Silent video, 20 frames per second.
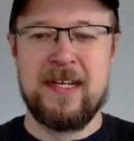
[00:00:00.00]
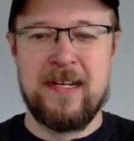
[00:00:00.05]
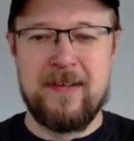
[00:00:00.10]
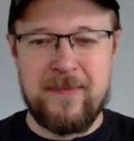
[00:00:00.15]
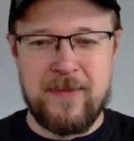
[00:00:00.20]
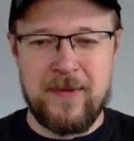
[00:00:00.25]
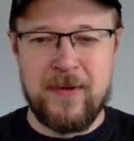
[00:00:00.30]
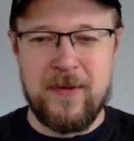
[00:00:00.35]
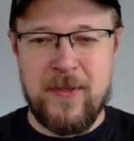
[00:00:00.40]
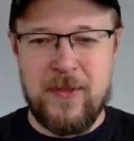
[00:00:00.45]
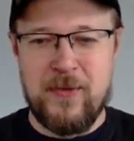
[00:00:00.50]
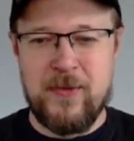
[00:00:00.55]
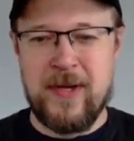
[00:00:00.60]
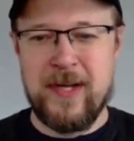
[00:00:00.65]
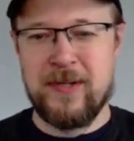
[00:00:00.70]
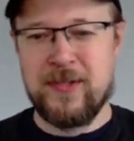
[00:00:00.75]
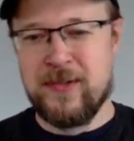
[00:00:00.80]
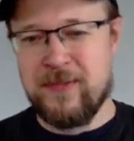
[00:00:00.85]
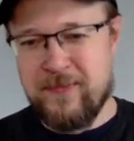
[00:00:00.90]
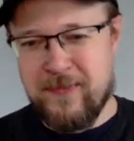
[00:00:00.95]
If there are
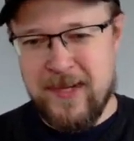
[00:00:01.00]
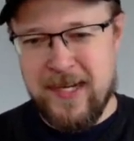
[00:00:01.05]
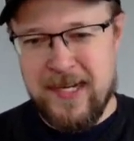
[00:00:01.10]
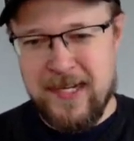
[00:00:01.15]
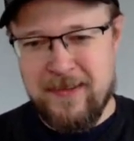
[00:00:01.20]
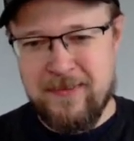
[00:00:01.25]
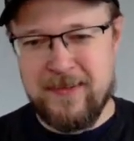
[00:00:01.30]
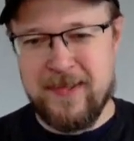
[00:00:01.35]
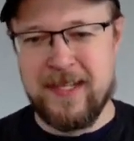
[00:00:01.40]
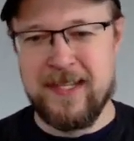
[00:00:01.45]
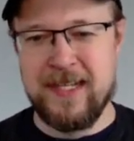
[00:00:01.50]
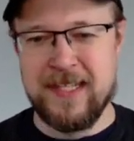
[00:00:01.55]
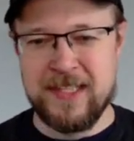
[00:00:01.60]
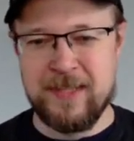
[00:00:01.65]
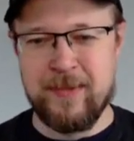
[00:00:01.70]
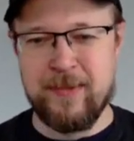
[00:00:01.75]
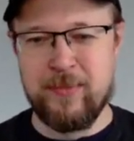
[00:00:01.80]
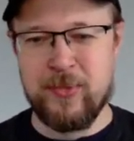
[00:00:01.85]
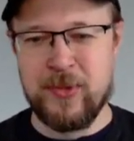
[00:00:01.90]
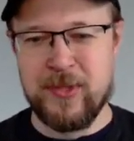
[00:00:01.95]
3 out of 5, then
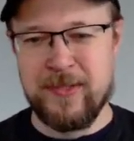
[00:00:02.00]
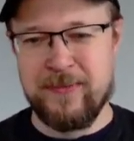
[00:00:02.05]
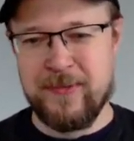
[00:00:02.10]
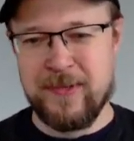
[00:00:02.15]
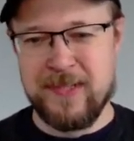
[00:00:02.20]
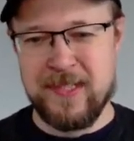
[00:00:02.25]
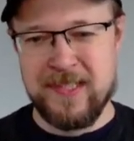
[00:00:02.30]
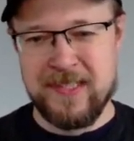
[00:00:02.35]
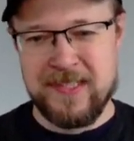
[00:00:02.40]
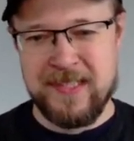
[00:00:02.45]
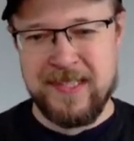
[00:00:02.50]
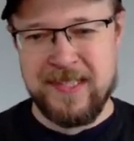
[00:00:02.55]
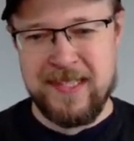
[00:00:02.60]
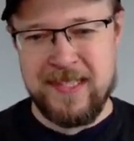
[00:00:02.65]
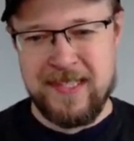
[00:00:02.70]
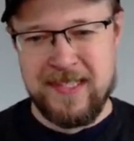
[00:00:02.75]
that's a bit more difficult.